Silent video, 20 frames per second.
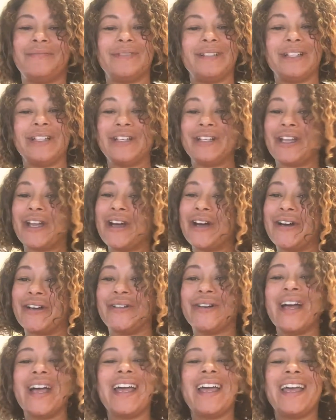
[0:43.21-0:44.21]
you
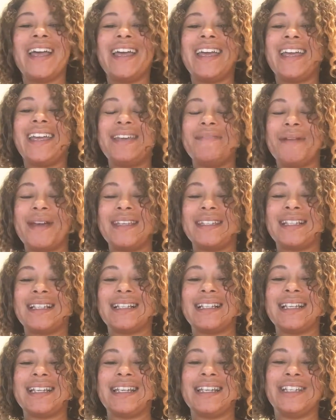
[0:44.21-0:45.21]
know, he
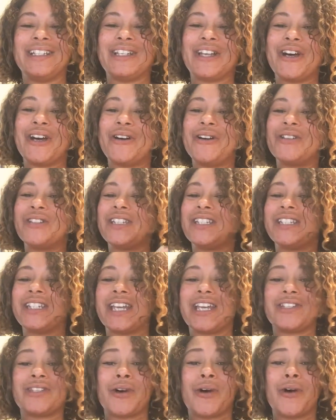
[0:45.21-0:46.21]
basically,
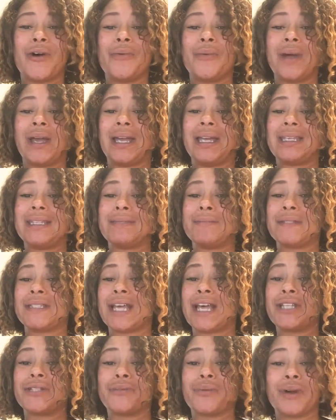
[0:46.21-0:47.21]
suggests always,
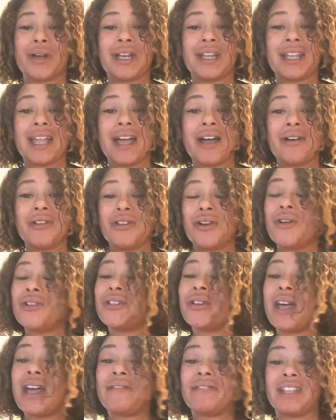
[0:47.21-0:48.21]
besides working out, you
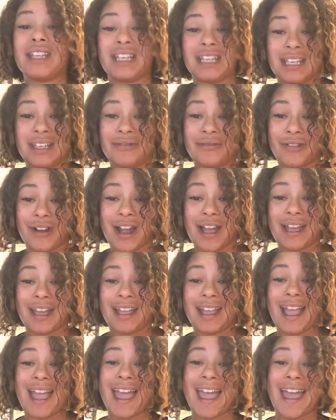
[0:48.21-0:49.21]
also have to eat
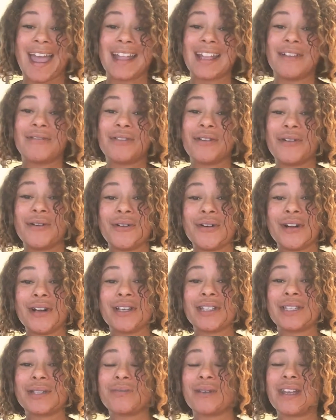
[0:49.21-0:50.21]
right. And of
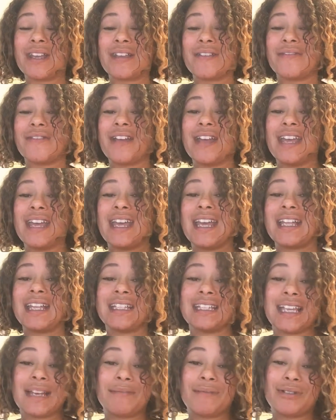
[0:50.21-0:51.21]
course, with
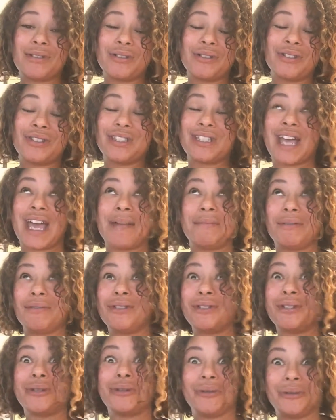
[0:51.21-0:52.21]
any type
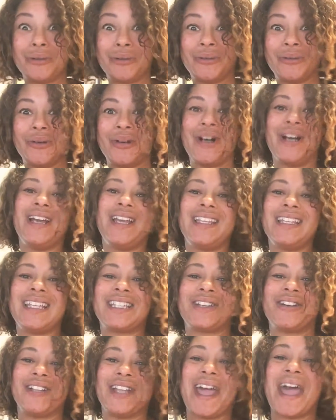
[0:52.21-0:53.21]
of tool
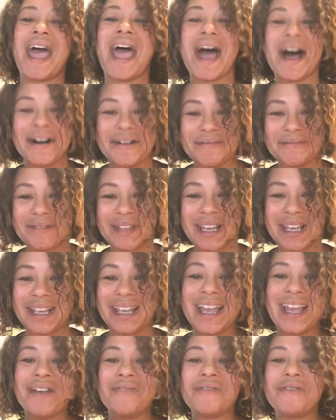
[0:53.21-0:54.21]
that's going to help
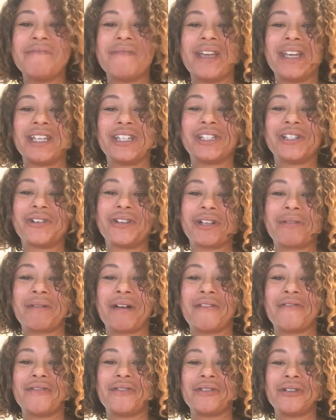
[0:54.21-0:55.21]
me with making sure that
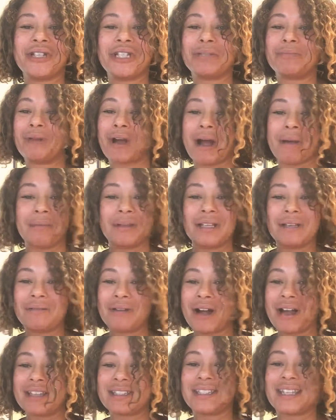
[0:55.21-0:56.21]
my food is properly
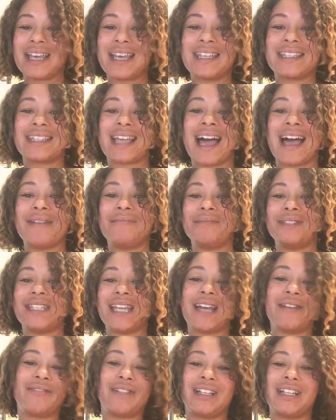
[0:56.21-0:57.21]
processed, I'm
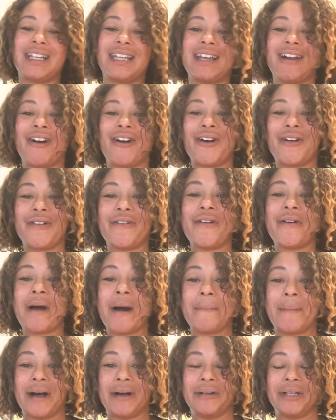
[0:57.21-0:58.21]
definitely all
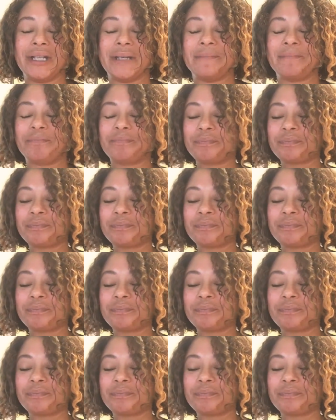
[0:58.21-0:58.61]
about it.